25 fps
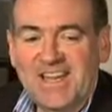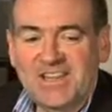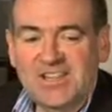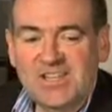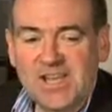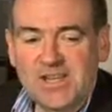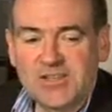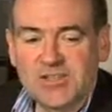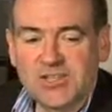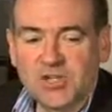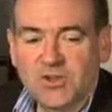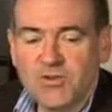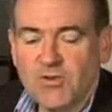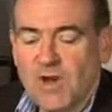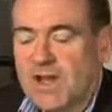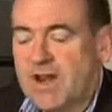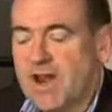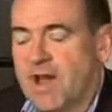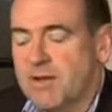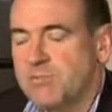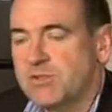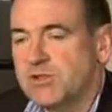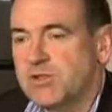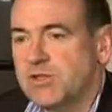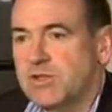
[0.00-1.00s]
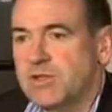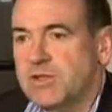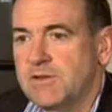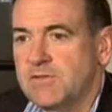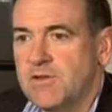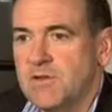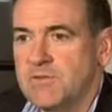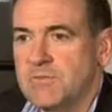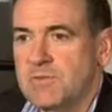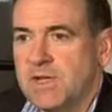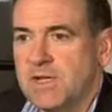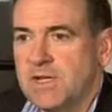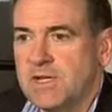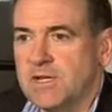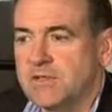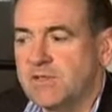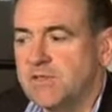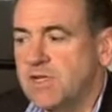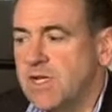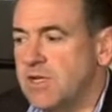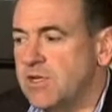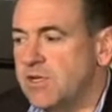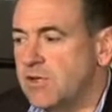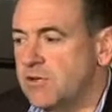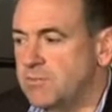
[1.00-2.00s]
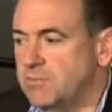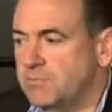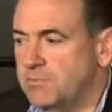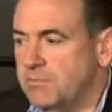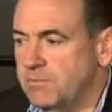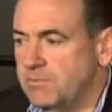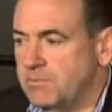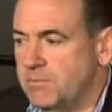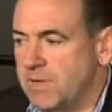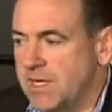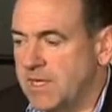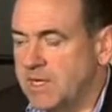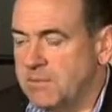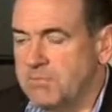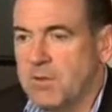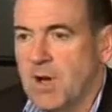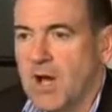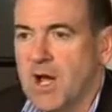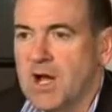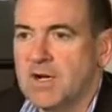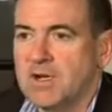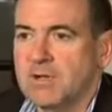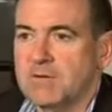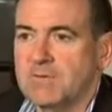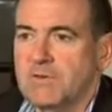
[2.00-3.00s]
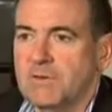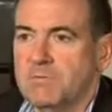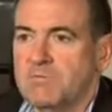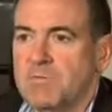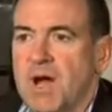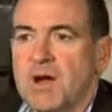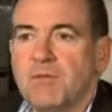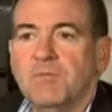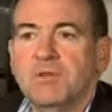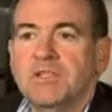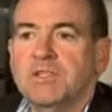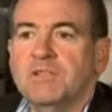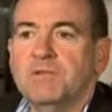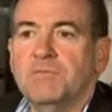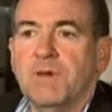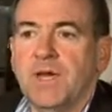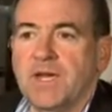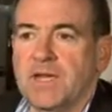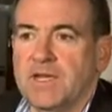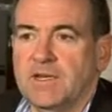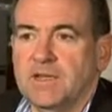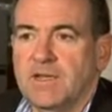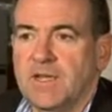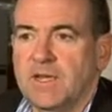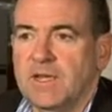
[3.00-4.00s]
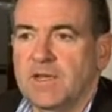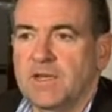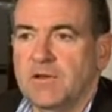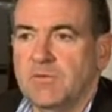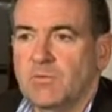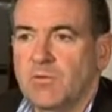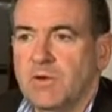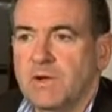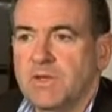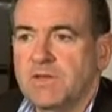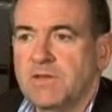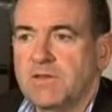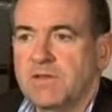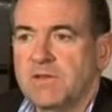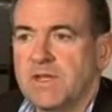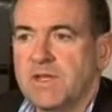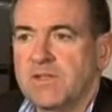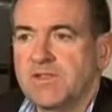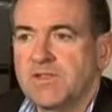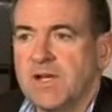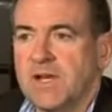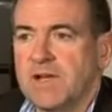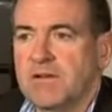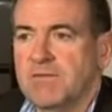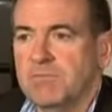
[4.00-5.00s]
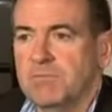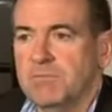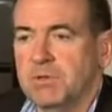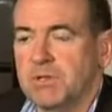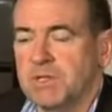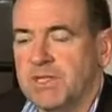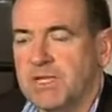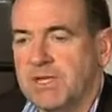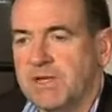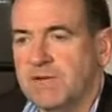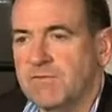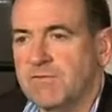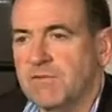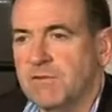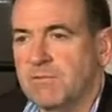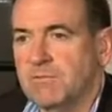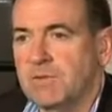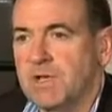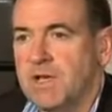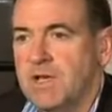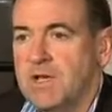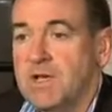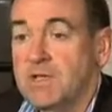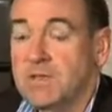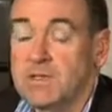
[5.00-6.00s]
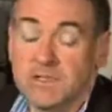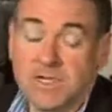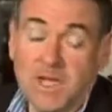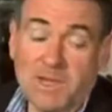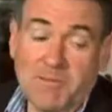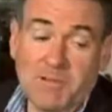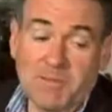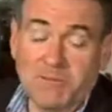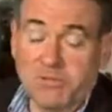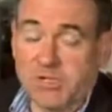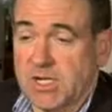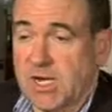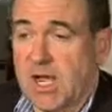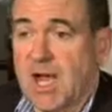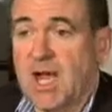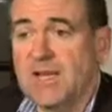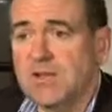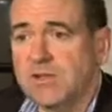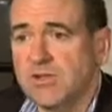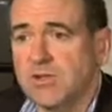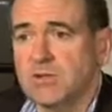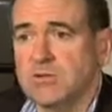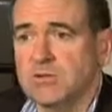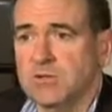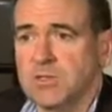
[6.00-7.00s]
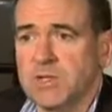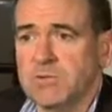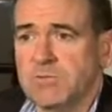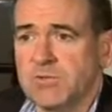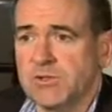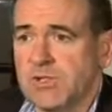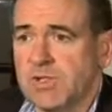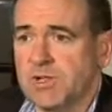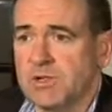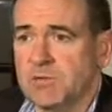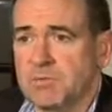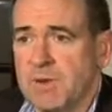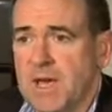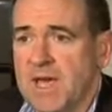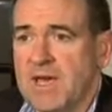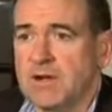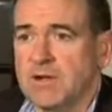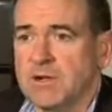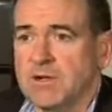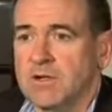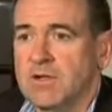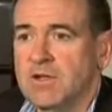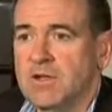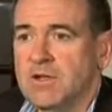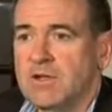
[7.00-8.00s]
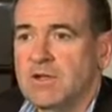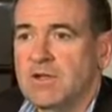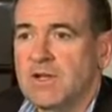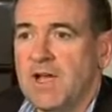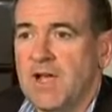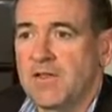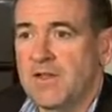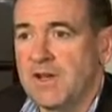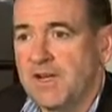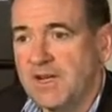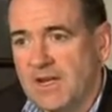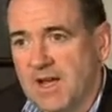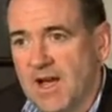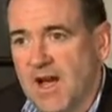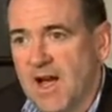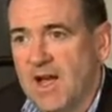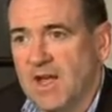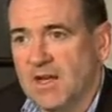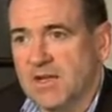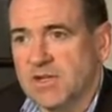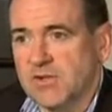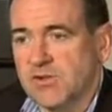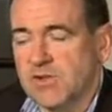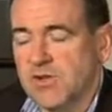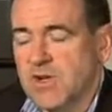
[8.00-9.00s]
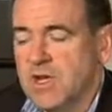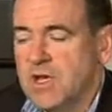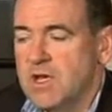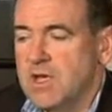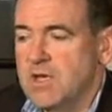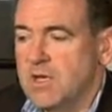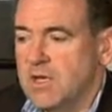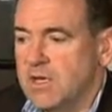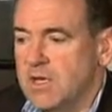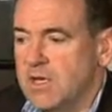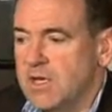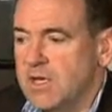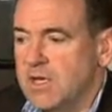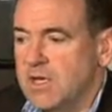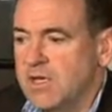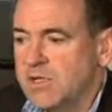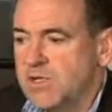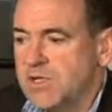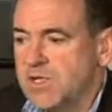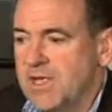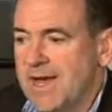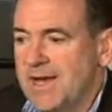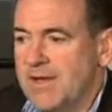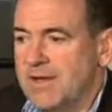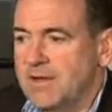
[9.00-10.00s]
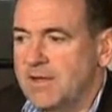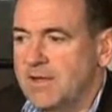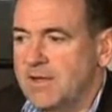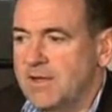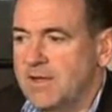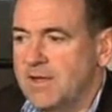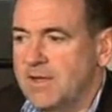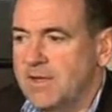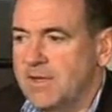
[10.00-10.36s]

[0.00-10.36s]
It's a great opportunity for me to continue being a part of the public debate. And one of the things that I believed from the time I was in high school and was a debater, and then in college, is that